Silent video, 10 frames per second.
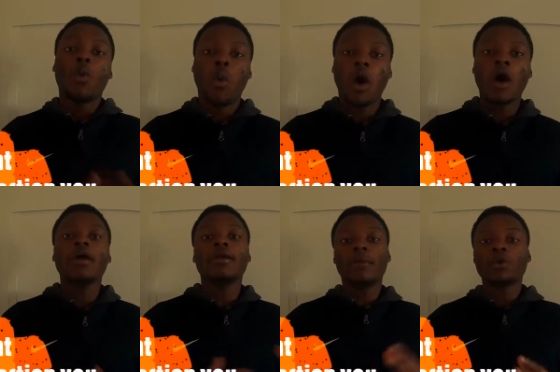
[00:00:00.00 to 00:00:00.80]

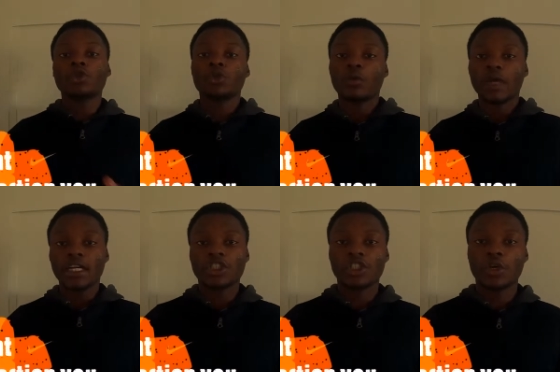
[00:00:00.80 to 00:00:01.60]
what emotional
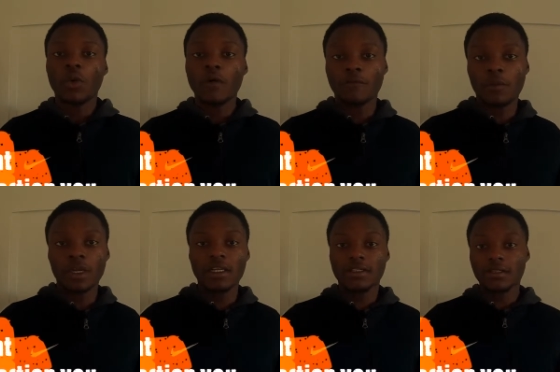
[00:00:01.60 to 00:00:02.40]
reaction you want from
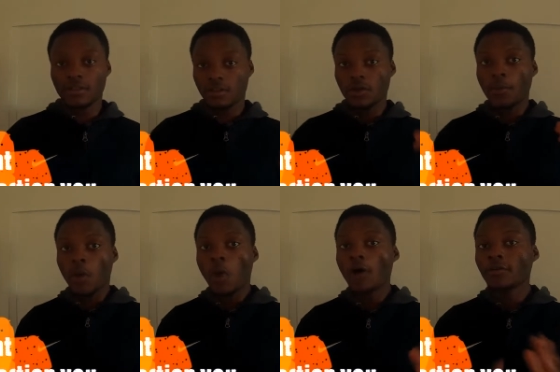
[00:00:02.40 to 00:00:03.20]
your listeners. Number
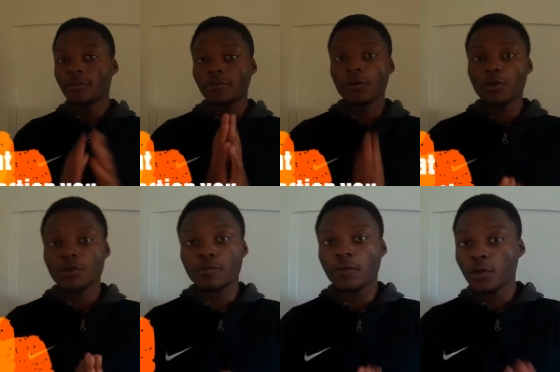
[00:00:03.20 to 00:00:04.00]
one, the
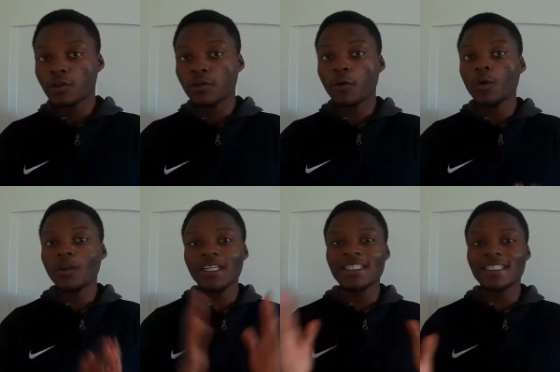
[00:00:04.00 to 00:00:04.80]
first, first of all,
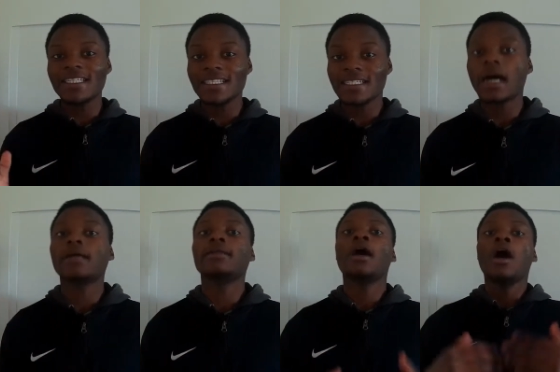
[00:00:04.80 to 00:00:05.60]
you need to
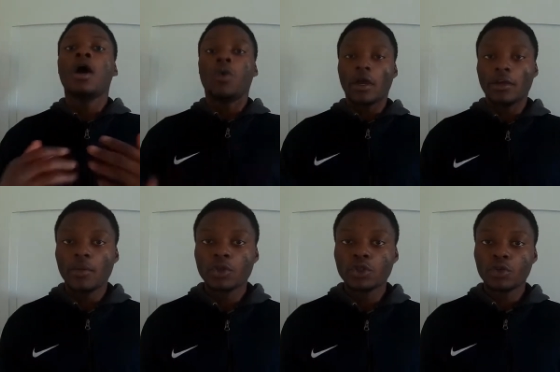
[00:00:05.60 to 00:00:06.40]
decide what
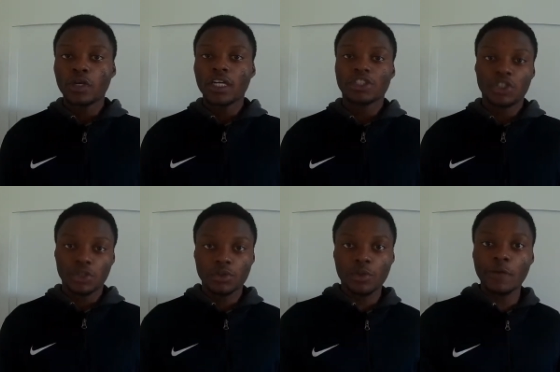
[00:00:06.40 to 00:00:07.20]
emotional reaction
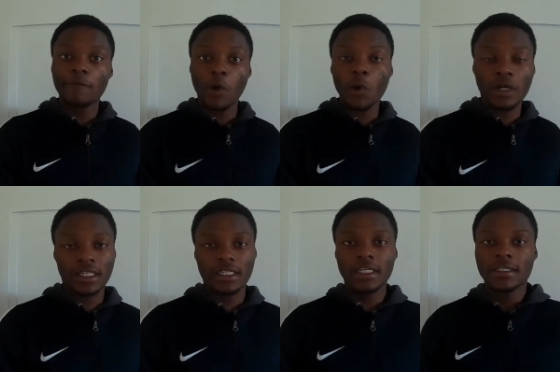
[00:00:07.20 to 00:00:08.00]
you want to invoke
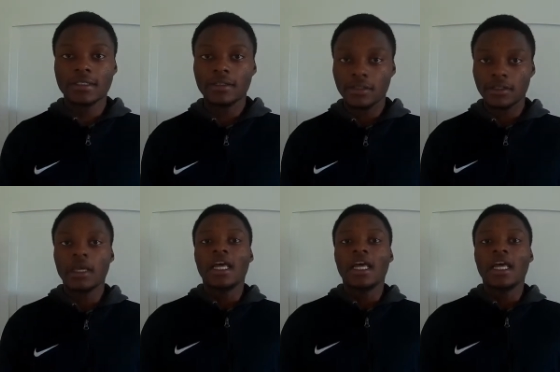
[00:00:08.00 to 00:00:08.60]
in your listeners.